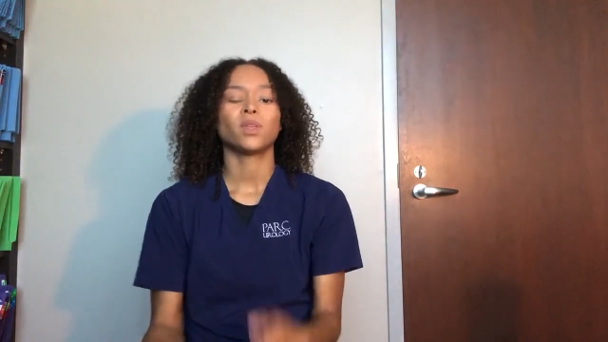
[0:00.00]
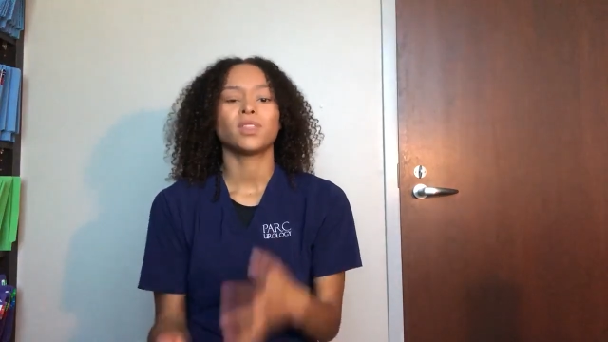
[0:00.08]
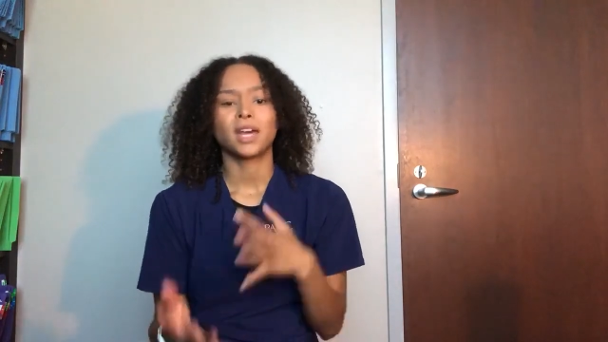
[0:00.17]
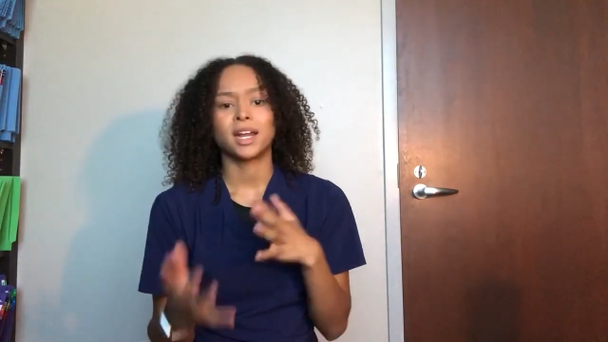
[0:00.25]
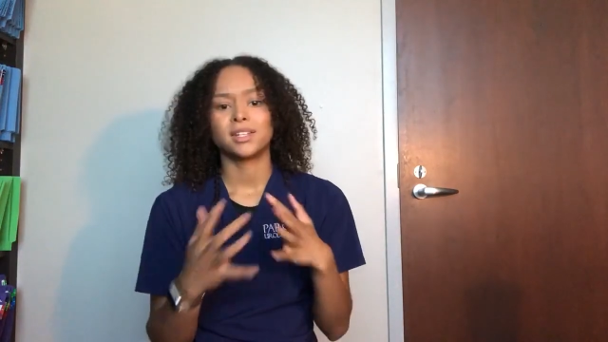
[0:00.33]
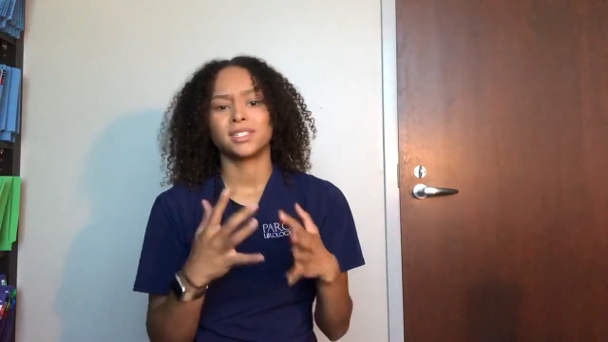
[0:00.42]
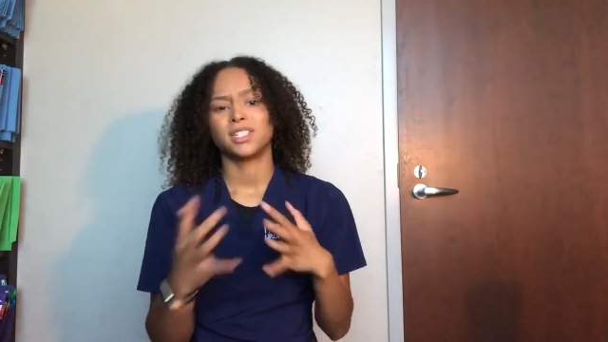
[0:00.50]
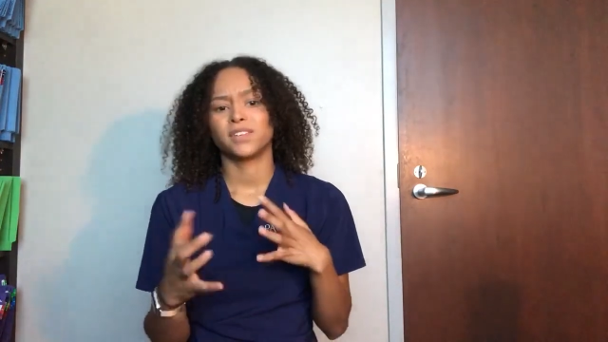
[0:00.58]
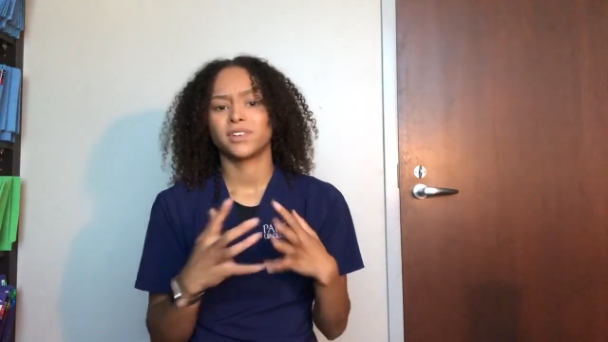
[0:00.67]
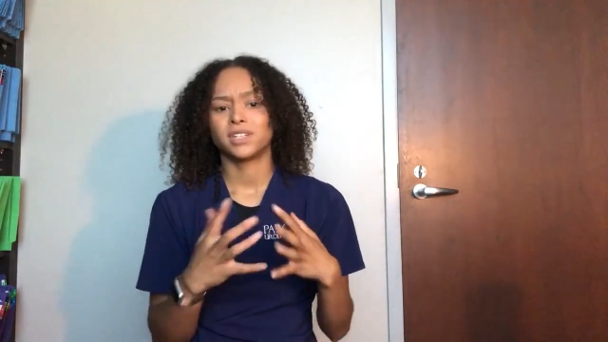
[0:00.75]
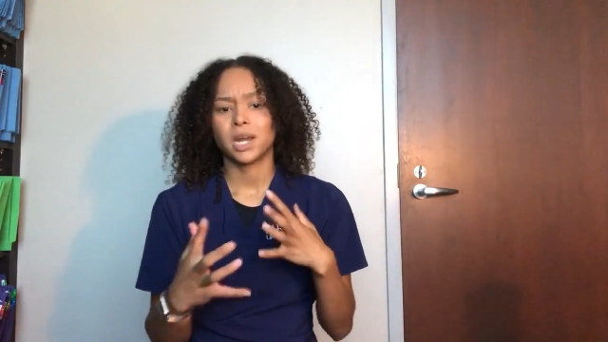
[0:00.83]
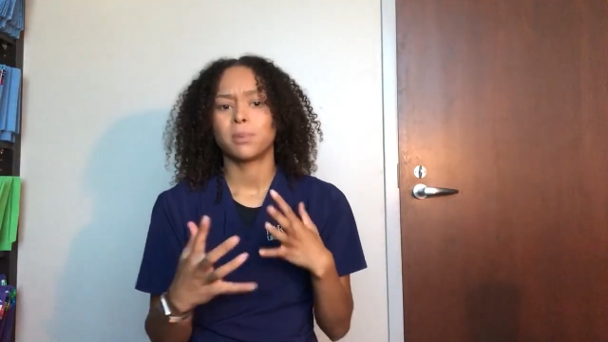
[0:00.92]
that has a
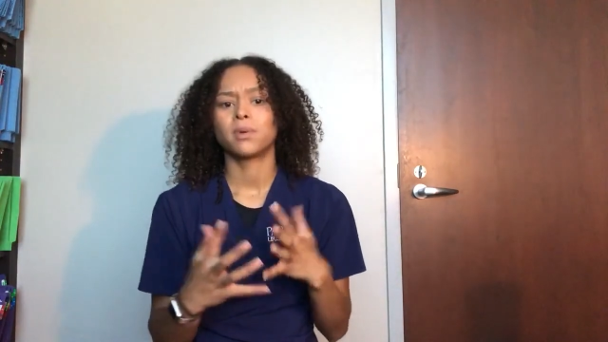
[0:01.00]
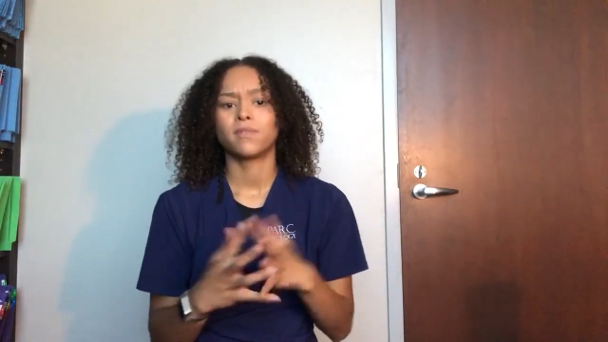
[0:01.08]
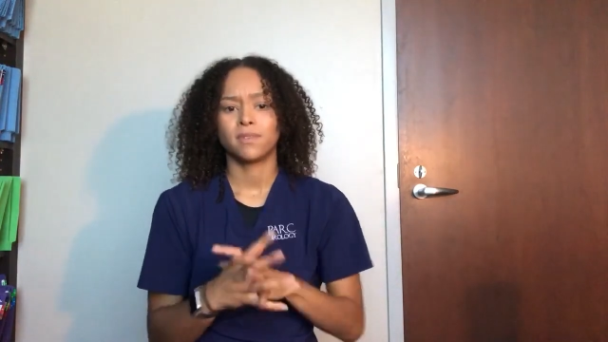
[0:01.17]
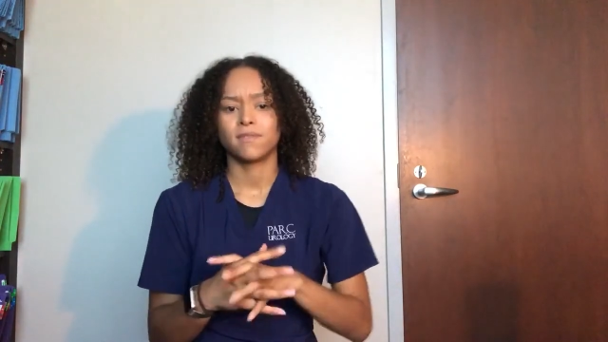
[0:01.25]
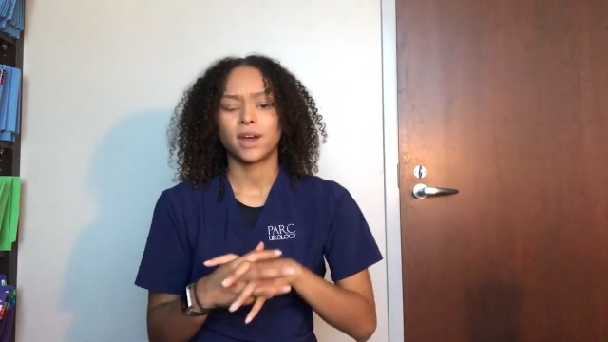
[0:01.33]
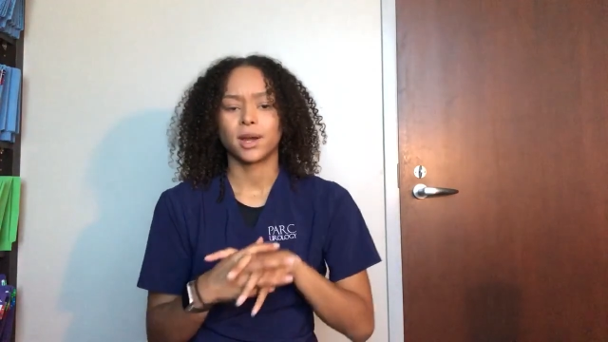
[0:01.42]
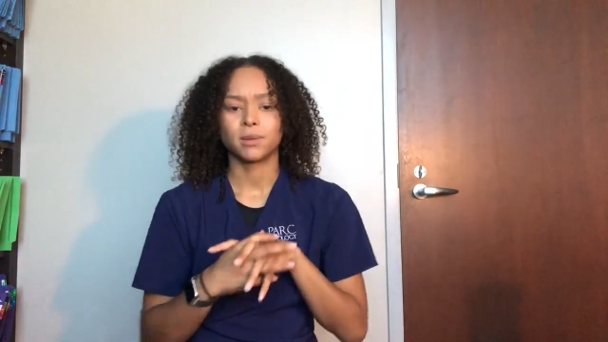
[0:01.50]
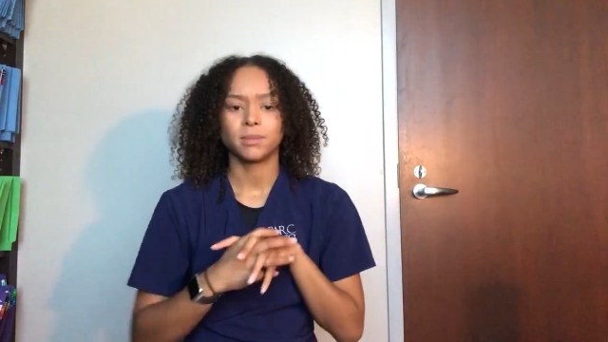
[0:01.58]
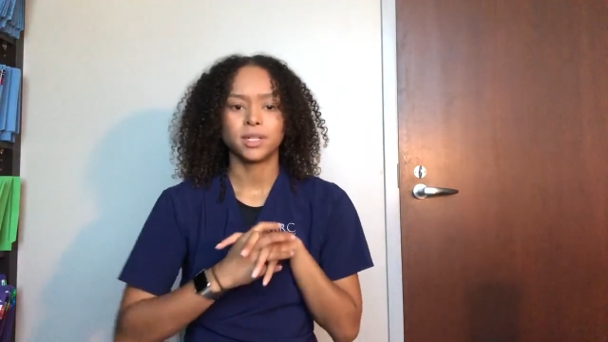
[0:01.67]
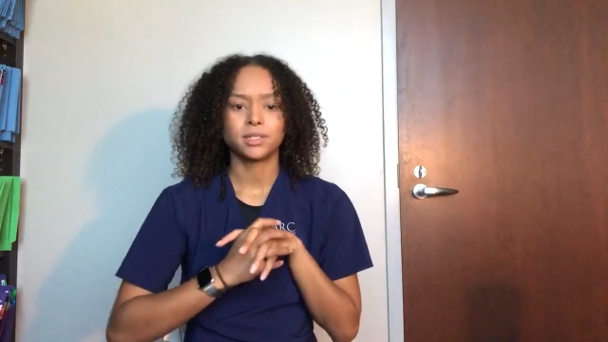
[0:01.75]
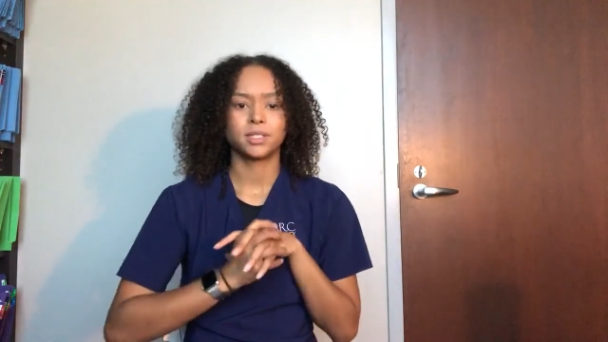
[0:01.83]
different type of environment,